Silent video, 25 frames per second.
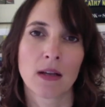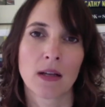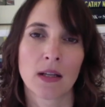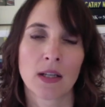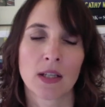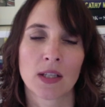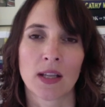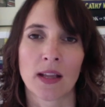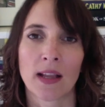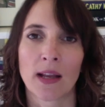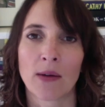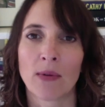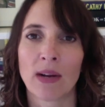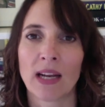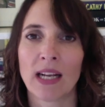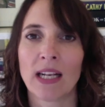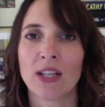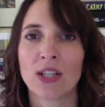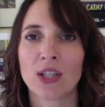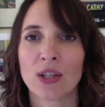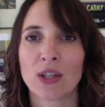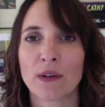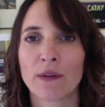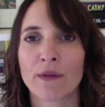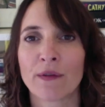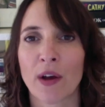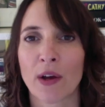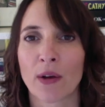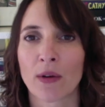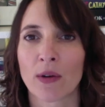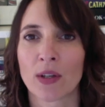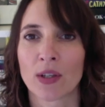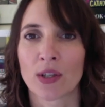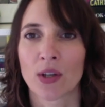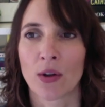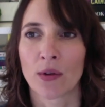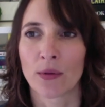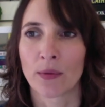So they really do
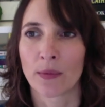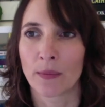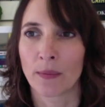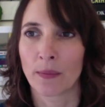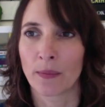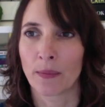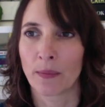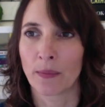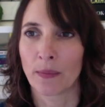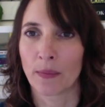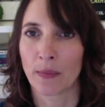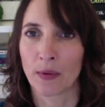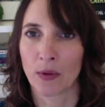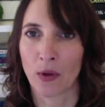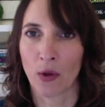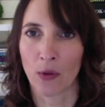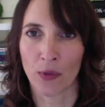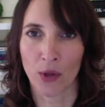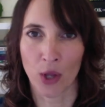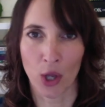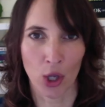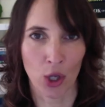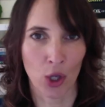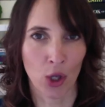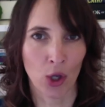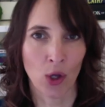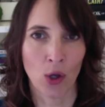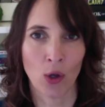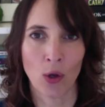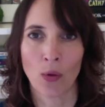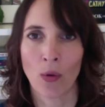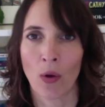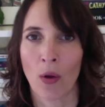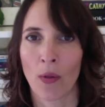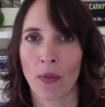focus on, on the who,